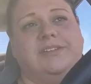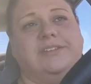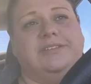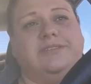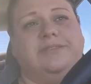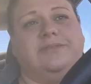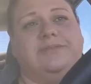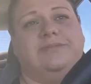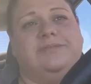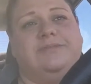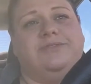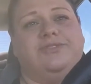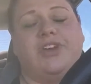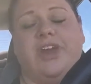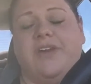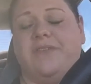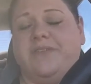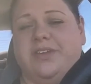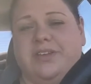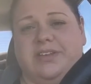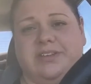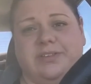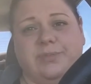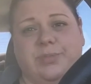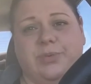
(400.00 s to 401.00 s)
and
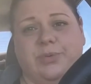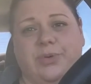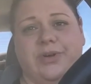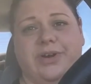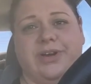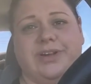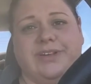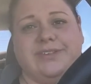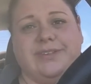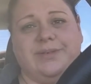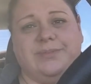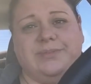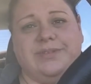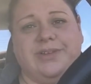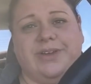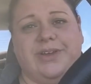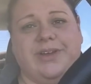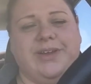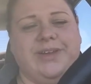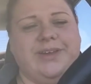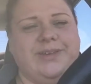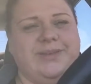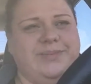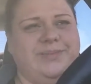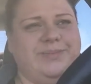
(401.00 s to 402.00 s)
driving is boring
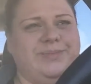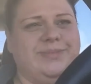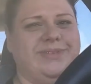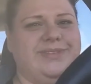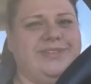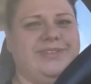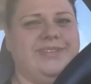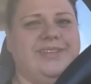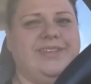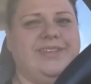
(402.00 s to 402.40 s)
sometimes.